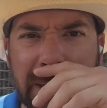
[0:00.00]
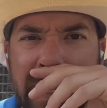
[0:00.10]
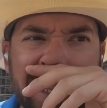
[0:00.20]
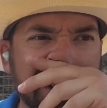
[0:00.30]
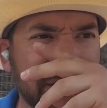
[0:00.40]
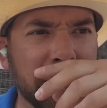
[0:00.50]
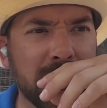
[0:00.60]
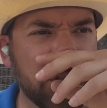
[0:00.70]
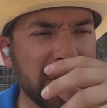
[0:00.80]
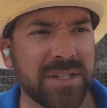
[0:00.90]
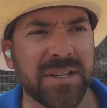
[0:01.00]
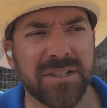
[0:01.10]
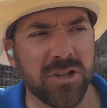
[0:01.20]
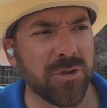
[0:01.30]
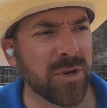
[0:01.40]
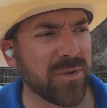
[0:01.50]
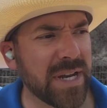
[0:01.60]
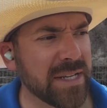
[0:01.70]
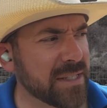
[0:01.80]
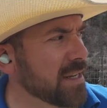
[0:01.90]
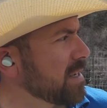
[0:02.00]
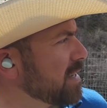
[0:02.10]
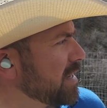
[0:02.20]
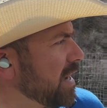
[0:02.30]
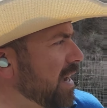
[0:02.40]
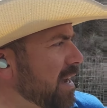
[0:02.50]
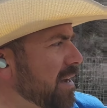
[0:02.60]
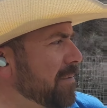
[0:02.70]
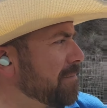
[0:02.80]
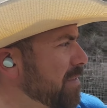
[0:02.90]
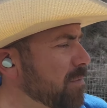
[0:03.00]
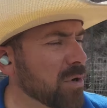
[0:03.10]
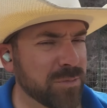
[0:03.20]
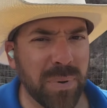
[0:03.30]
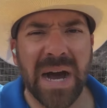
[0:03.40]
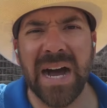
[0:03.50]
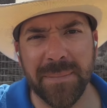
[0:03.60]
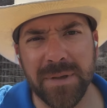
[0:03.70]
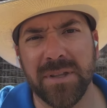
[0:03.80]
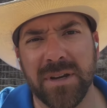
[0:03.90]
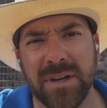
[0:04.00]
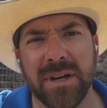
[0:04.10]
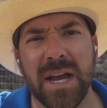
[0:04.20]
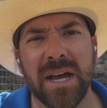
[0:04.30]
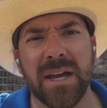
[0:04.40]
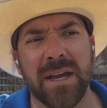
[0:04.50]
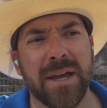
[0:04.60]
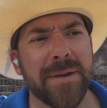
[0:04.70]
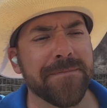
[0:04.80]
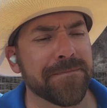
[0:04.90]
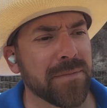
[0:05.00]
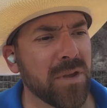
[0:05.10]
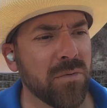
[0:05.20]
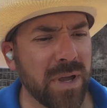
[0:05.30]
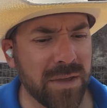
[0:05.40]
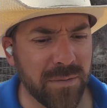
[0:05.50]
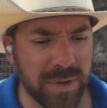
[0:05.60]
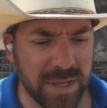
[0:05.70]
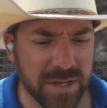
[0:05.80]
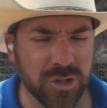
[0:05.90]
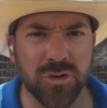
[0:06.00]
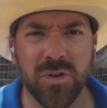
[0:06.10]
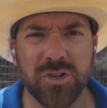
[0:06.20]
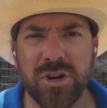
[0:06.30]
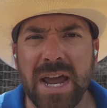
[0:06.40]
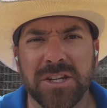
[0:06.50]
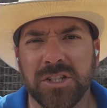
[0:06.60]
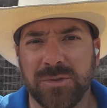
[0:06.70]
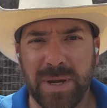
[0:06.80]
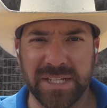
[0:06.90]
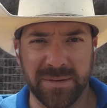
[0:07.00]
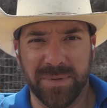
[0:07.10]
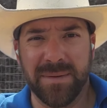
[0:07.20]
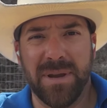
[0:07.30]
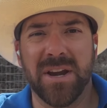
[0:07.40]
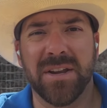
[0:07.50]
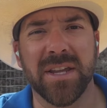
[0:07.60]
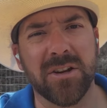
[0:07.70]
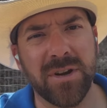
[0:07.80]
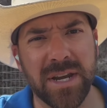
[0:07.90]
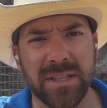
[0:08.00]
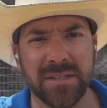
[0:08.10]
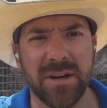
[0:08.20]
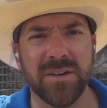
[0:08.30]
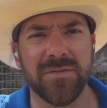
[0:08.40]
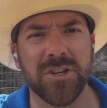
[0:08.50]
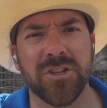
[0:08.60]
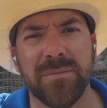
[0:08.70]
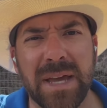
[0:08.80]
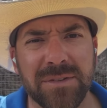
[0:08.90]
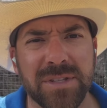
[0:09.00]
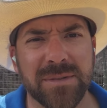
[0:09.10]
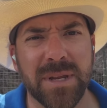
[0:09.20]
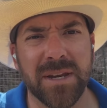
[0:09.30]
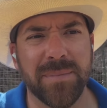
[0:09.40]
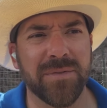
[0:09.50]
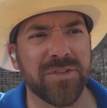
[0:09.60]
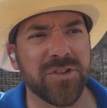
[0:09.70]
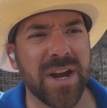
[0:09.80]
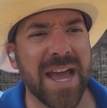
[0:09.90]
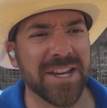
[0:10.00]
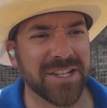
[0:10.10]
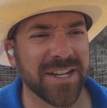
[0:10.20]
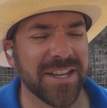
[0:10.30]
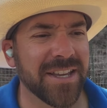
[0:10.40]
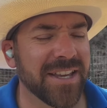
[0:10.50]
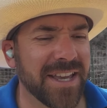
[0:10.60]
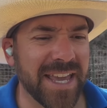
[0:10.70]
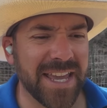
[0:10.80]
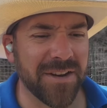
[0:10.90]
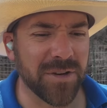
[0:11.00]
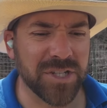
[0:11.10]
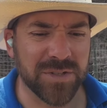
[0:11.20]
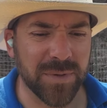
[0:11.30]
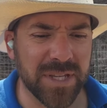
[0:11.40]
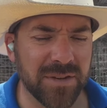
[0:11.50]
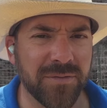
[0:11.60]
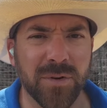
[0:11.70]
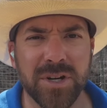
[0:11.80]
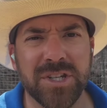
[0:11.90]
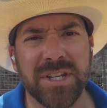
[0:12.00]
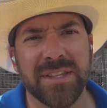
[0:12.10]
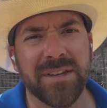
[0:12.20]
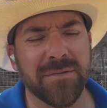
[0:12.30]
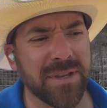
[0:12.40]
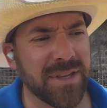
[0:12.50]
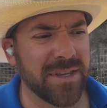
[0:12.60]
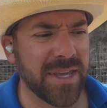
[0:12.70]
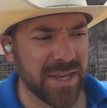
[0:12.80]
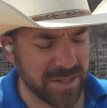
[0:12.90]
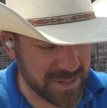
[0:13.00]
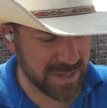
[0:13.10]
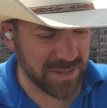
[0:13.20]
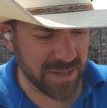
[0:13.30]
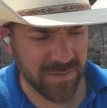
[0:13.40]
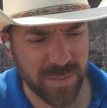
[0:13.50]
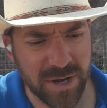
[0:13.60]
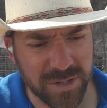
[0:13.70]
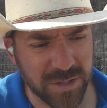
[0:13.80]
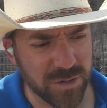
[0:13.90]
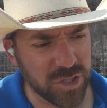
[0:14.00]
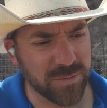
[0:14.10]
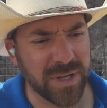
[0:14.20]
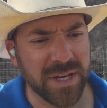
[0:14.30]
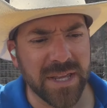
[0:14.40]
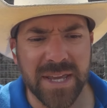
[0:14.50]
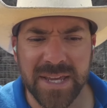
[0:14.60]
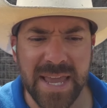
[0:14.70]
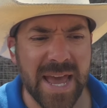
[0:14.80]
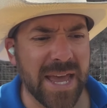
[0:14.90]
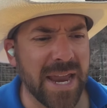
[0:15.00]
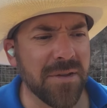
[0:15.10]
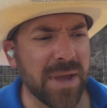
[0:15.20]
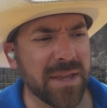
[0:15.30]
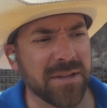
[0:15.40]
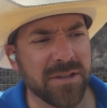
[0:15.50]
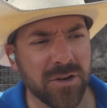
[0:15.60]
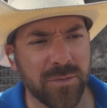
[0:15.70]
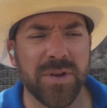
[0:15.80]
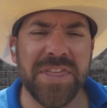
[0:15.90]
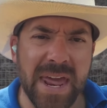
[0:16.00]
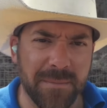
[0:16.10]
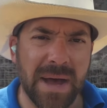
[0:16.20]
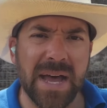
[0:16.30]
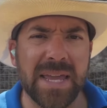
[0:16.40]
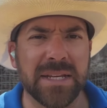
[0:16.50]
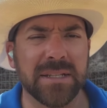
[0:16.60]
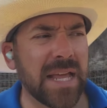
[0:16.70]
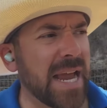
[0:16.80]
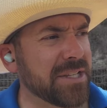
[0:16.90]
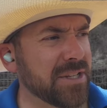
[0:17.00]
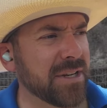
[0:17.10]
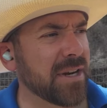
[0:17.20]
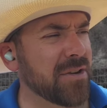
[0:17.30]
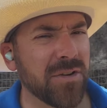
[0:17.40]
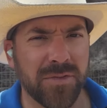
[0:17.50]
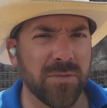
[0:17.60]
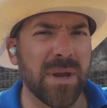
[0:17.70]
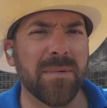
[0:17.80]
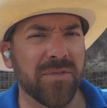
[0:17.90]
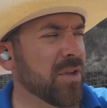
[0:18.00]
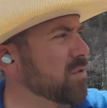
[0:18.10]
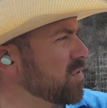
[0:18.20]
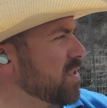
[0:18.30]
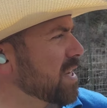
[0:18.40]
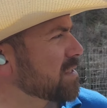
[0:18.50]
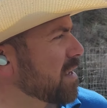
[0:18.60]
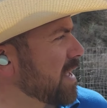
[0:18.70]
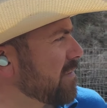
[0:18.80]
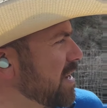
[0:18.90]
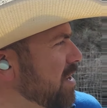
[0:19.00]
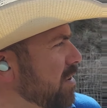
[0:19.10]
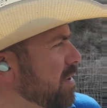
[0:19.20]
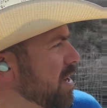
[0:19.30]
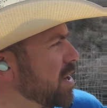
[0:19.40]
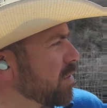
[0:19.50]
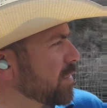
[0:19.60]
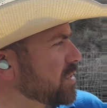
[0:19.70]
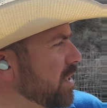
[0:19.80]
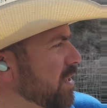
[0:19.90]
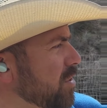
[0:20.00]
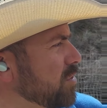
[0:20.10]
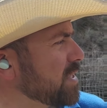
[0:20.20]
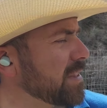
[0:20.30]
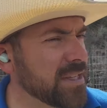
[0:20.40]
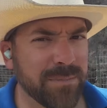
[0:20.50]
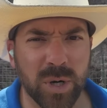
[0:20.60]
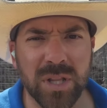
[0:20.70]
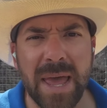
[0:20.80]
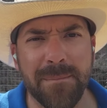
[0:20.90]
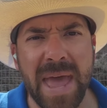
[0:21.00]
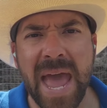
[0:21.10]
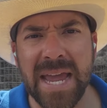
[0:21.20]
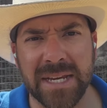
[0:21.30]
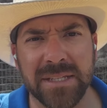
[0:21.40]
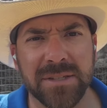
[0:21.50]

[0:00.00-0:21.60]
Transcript: And that's our solution as a, as a human race um, the most popular uh, way we control trash is by simply burying it, creating these artificial mountains made up of trash, and which is really unfortunate that we can't uh, think of a better solution. But yeah, anyway, you know, with that in mind, last year, I don't know if you remember, for those of you that saw that video, we started using these burlap bags.